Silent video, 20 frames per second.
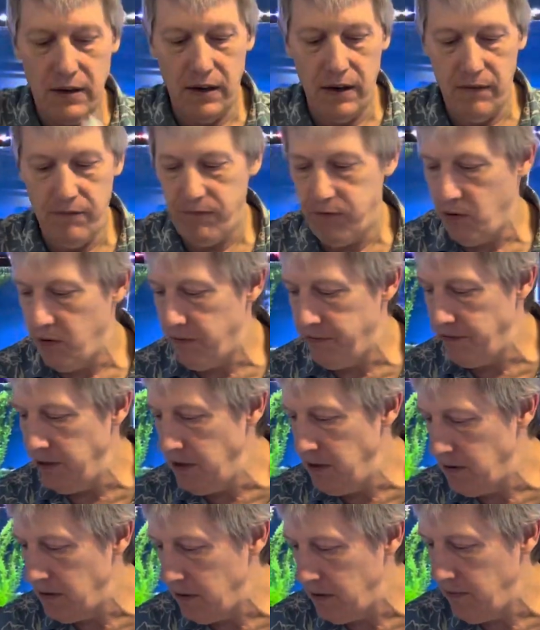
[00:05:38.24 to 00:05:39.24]
to get 4
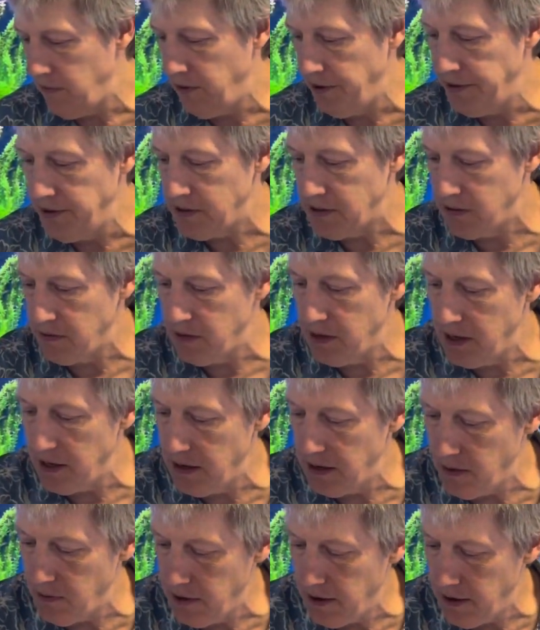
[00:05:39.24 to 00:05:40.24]
feet, at least 3
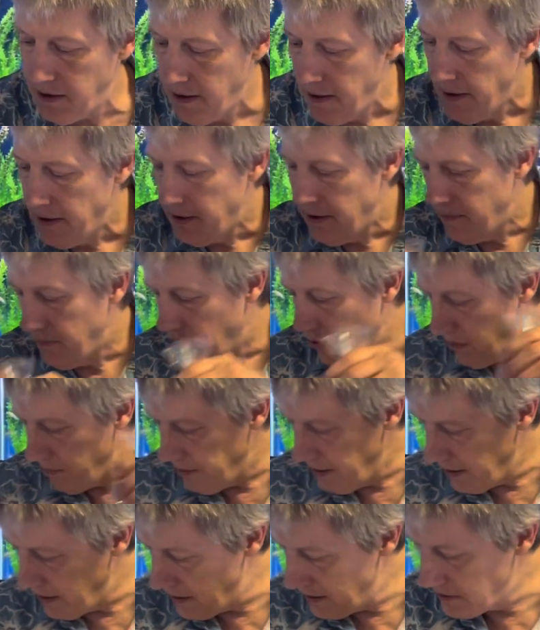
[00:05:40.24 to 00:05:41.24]
anyway. Some more
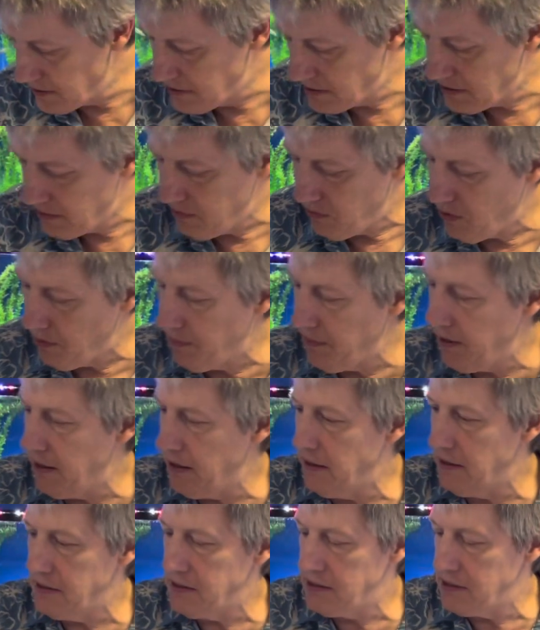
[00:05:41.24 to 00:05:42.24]
bettas, more
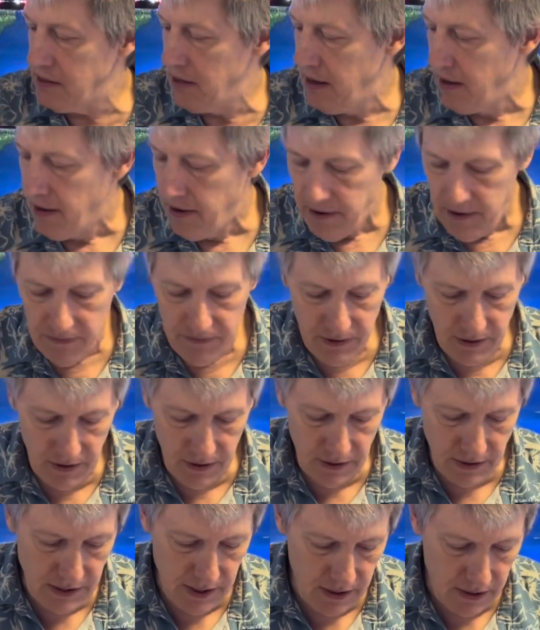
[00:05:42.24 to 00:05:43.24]
bettas. If you're going
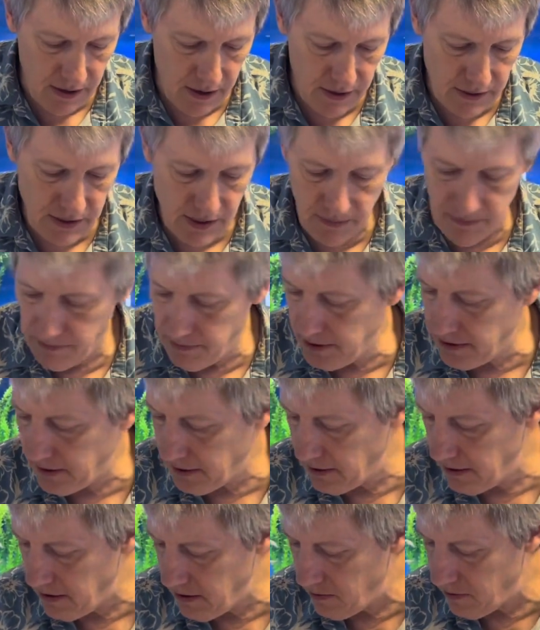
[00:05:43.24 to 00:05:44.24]
to take on something like
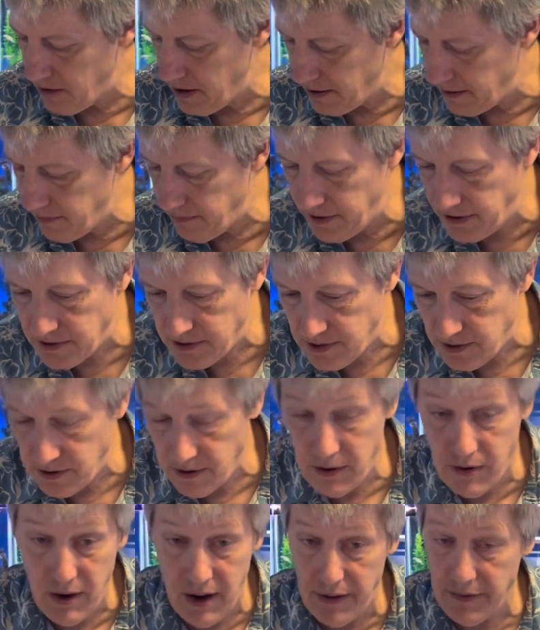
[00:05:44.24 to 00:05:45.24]
an arowana, make sure
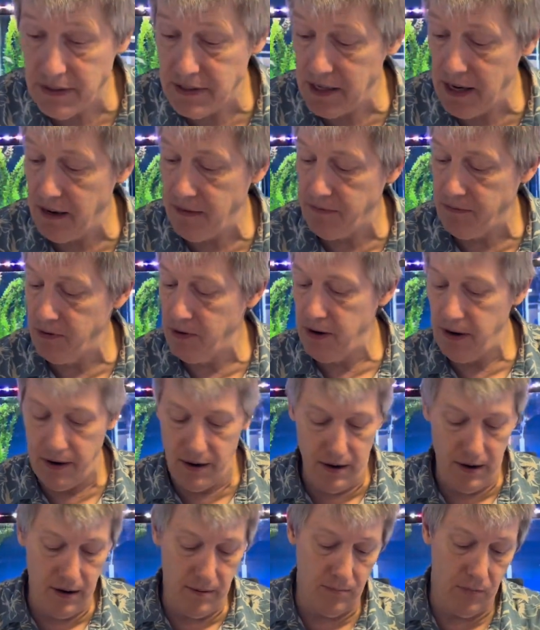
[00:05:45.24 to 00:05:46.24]
you have the tank for it,
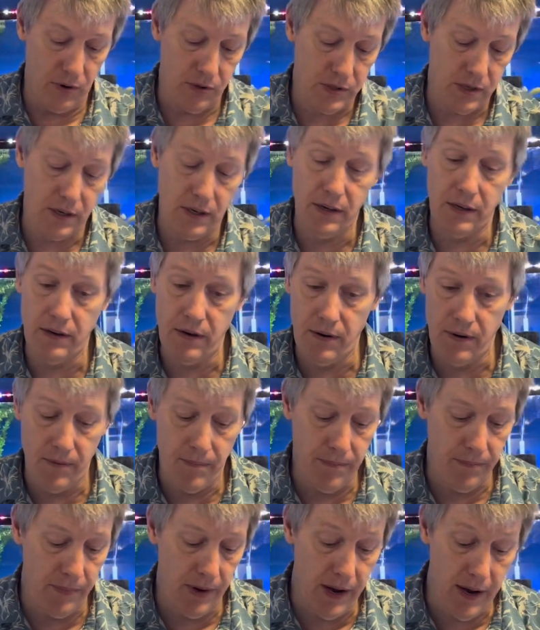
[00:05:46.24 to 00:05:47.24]
and most of you don't.
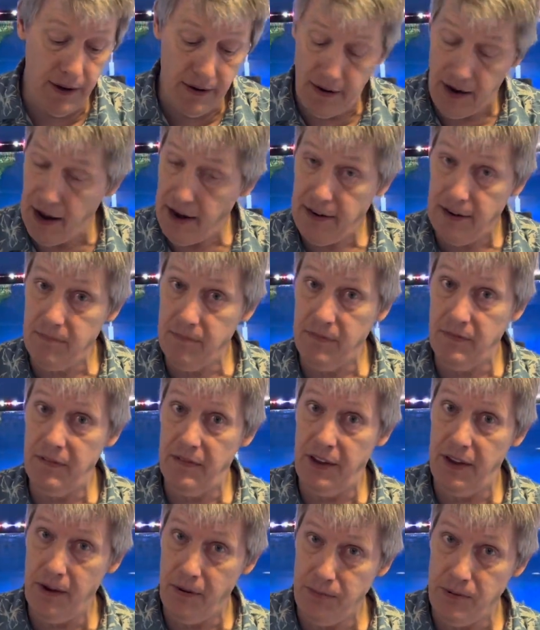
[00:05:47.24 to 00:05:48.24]
But I can
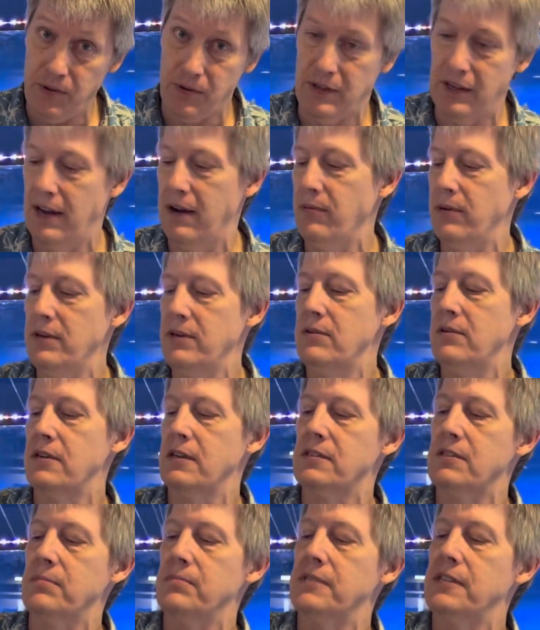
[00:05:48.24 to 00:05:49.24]
help you with that. We do
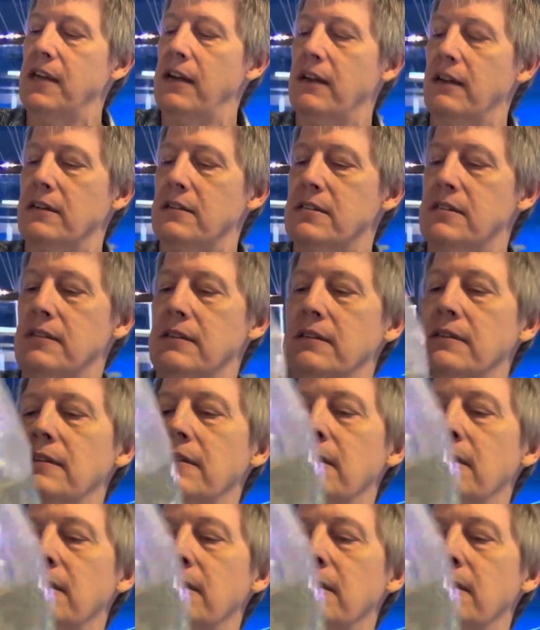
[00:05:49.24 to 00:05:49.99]
custom tanks, so